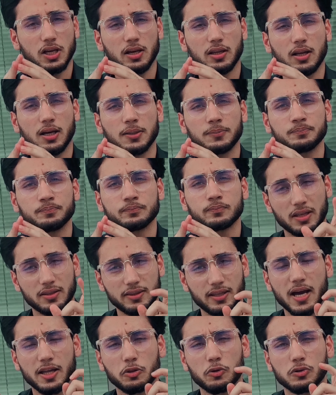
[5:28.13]
China, you
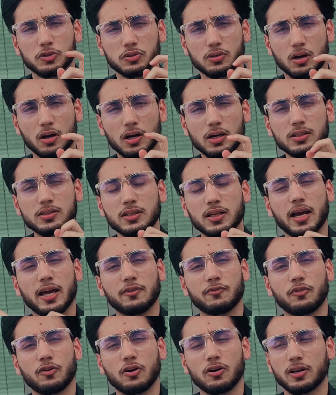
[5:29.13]
can buy those cards,
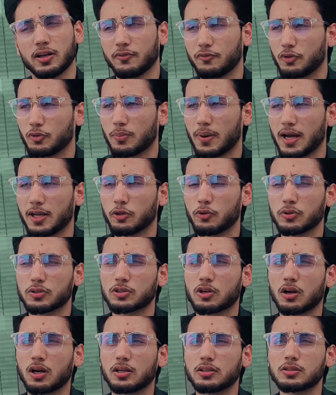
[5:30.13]
and if you buy
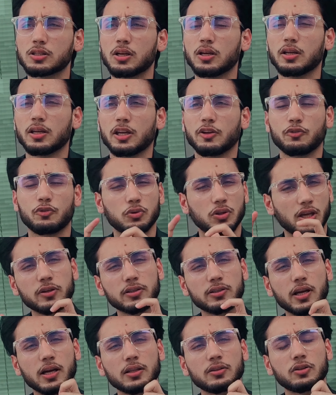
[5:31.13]
those cards,
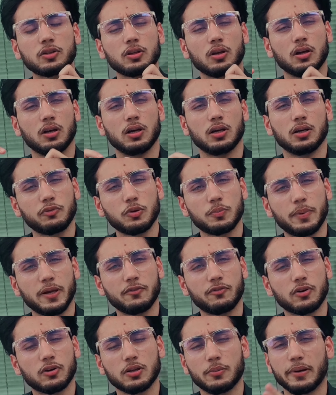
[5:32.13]
after that you have to
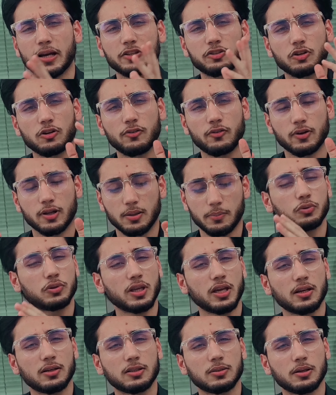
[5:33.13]
pay for the metro. If you
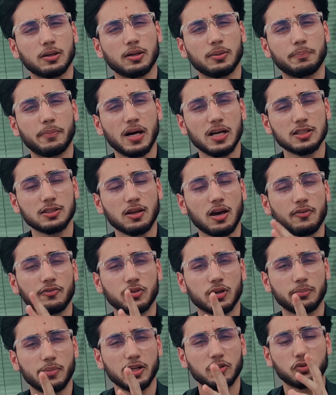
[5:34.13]
take the bus
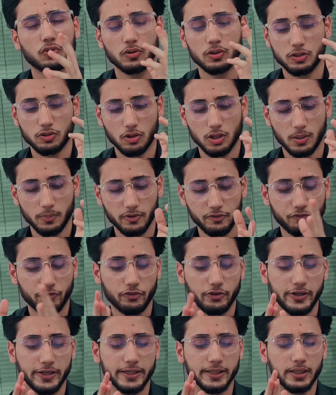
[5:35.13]
after metro, it's gonna be
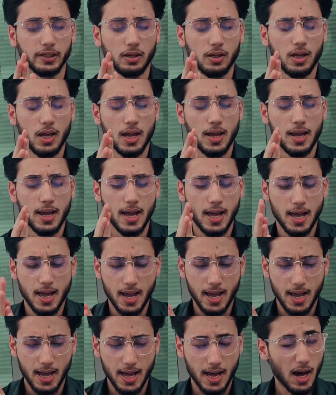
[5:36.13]
free.
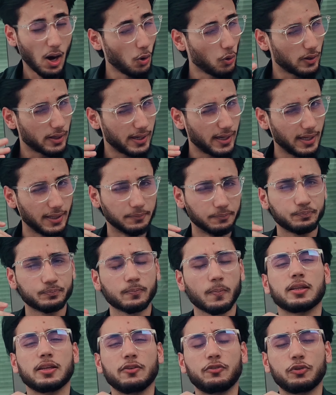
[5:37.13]
Okay,
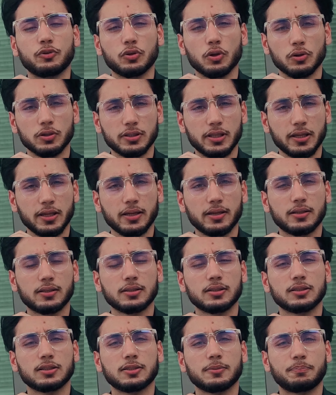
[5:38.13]
but if you don't
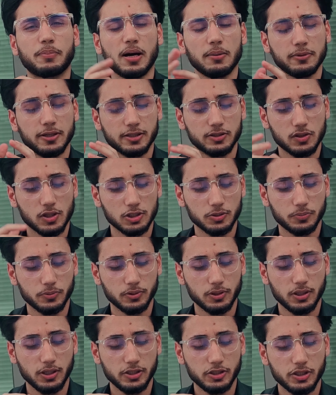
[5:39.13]
take public
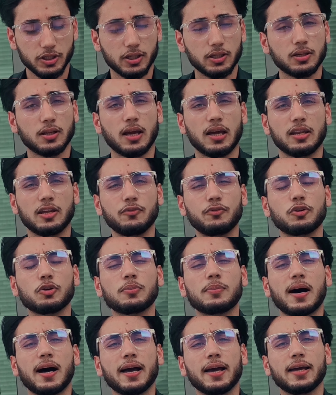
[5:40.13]
transportation, and
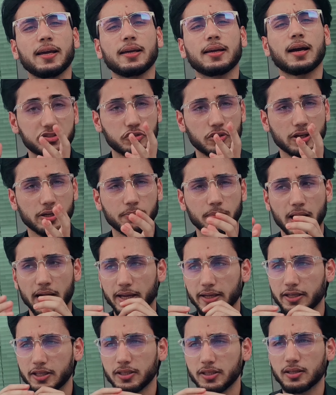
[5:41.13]
if you buy electric
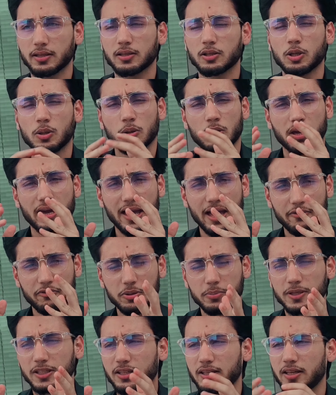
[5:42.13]
bike here,
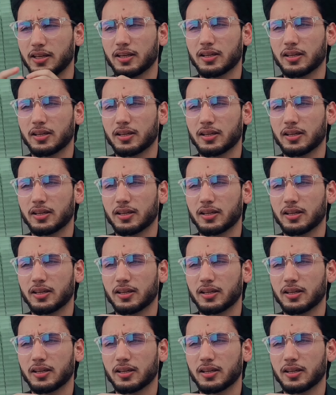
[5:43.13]
everybody